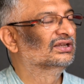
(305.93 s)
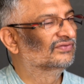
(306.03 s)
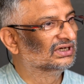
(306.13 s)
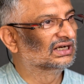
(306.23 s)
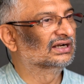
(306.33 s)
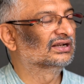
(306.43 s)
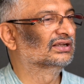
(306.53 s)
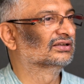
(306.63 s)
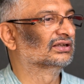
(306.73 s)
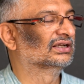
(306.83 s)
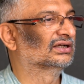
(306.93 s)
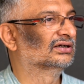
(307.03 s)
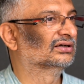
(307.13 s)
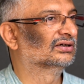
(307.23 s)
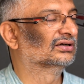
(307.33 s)
Even countries like
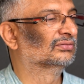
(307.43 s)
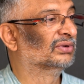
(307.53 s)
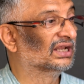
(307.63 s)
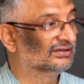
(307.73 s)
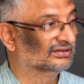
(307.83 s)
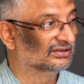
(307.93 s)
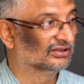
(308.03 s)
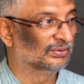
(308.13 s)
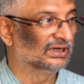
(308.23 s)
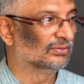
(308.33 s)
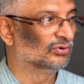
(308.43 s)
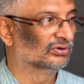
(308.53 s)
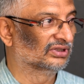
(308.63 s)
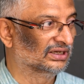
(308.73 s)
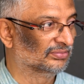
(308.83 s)
Brazil spend
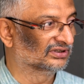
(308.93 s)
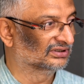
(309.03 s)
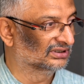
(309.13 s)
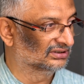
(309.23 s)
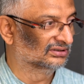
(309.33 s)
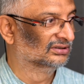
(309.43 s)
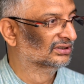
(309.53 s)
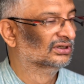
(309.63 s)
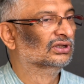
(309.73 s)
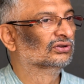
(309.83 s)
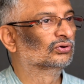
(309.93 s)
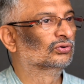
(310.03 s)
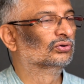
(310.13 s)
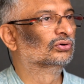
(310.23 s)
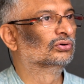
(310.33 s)
about 3%. So
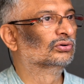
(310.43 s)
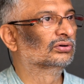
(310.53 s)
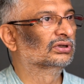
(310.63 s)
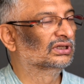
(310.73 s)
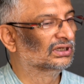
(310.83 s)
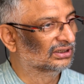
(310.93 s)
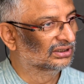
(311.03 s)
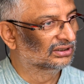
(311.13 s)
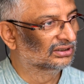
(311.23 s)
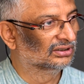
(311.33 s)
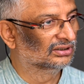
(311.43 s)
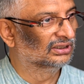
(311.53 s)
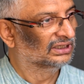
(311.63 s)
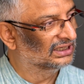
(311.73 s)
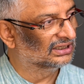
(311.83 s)
in
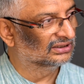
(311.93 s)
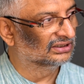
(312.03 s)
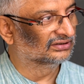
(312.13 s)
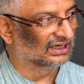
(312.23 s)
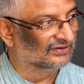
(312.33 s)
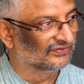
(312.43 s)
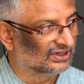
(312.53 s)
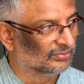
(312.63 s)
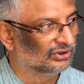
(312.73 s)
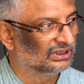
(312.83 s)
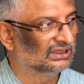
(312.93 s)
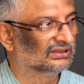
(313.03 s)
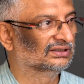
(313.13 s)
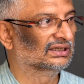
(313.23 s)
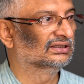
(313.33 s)
India, the scientific community
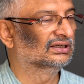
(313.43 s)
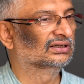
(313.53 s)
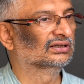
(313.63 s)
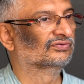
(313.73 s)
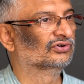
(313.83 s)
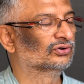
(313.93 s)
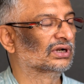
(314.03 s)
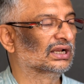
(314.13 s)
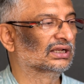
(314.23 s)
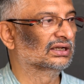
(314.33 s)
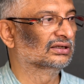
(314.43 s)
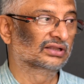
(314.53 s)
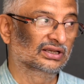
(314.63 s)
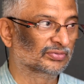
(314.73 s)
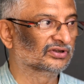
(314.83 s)
is saying that we should allocate
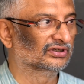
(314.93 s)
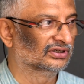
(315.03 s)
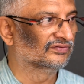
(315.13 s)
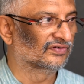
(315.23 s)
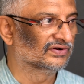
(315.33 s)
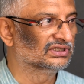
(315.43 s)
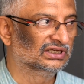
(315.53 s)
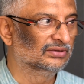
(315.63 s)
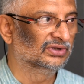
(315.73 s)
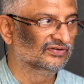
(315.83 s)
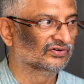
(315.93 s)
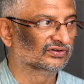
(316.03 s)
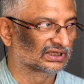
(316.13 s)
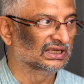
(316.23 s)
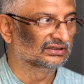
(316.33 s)
3% of our GDP for
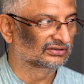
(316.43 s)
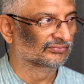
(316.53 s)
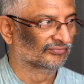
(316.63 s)
science.